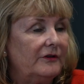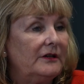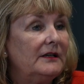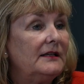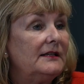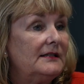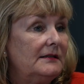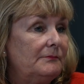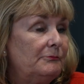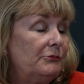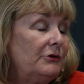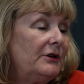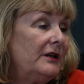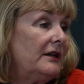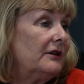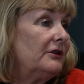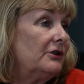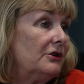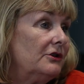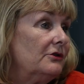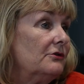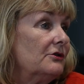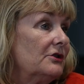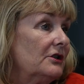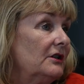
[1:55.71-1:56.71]
And it's pretty
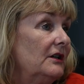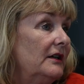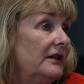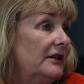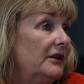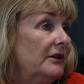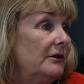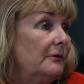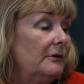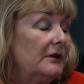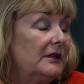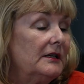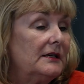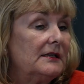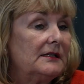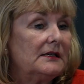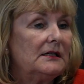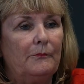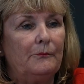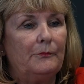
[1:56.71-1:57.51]
unusual, I know it is.